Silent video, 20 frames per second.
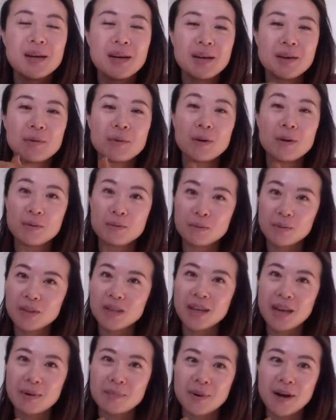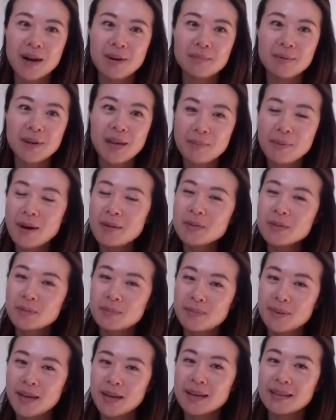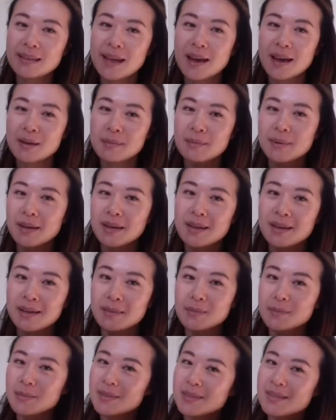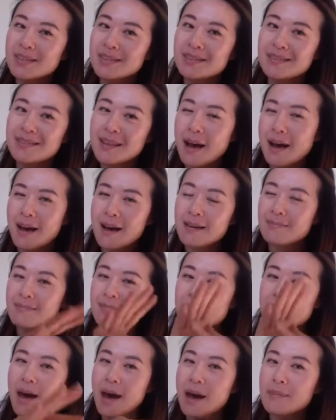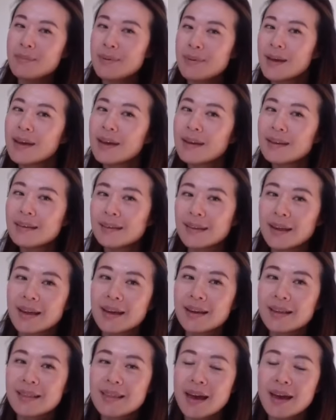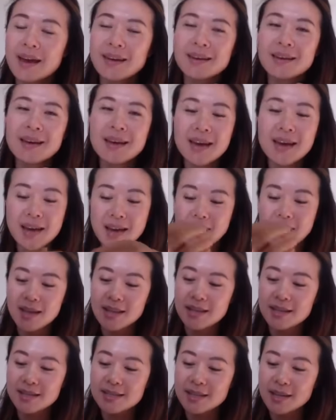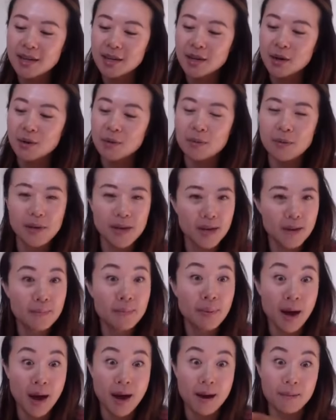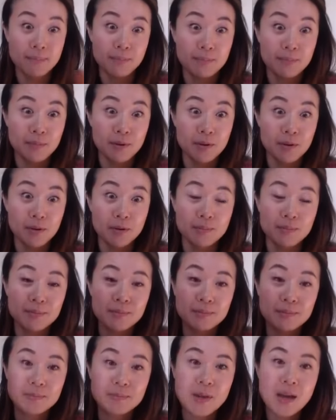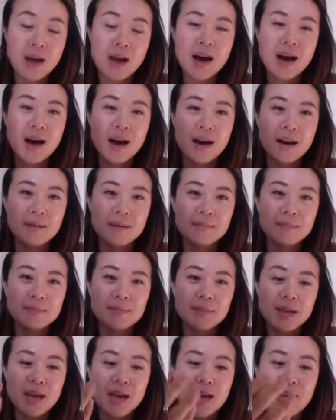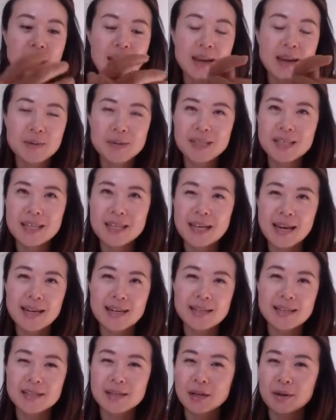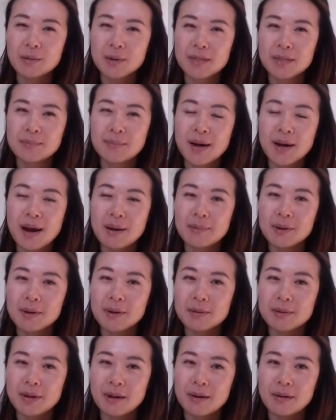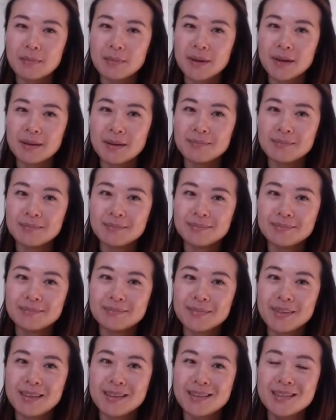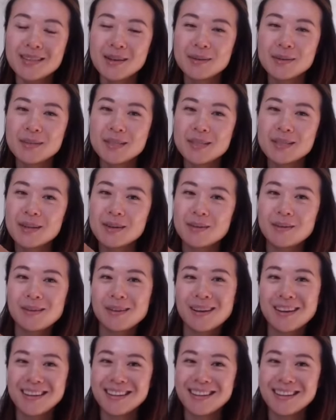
well, with K-pop. K-pop is big now, but it was not that big like then. This Korean pop group. And it was in the 90s, so it wasn't pop, it was R&B. So it was this